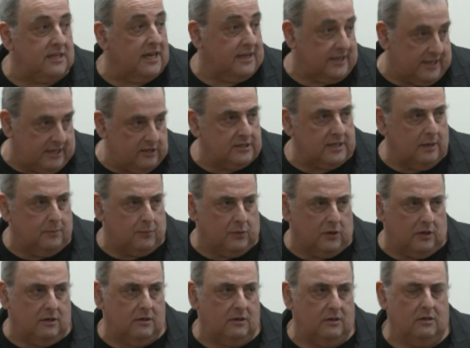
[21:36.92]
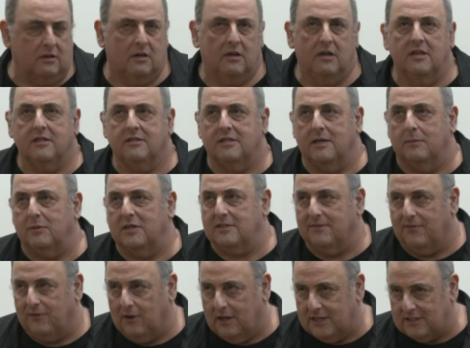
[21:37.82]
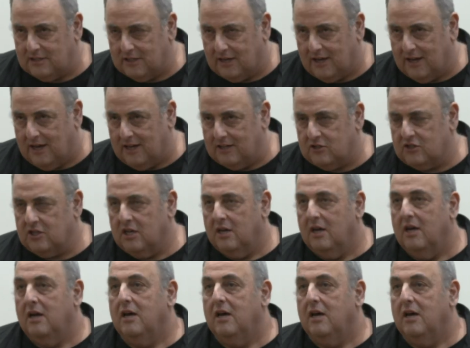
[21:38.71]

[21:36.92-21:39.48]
Thank you, Deborah. Deborah has a flight to catch.